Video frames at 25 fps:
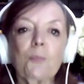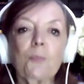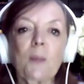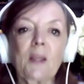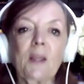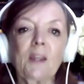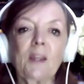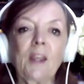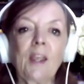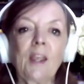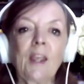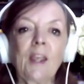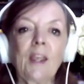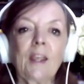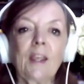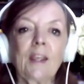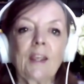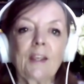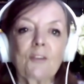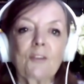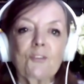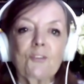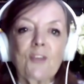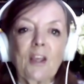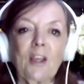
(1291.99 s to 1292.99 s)
but
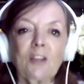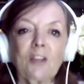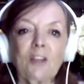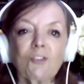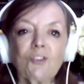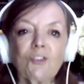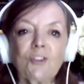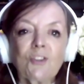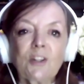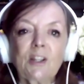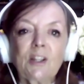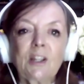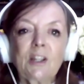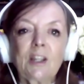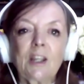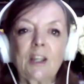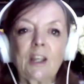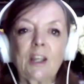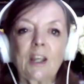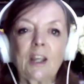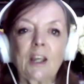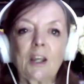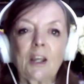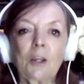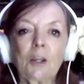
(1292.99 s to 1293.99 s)
it's actually
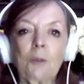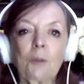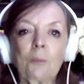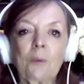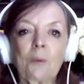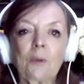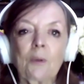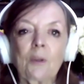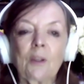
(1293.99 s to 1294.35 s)
uh,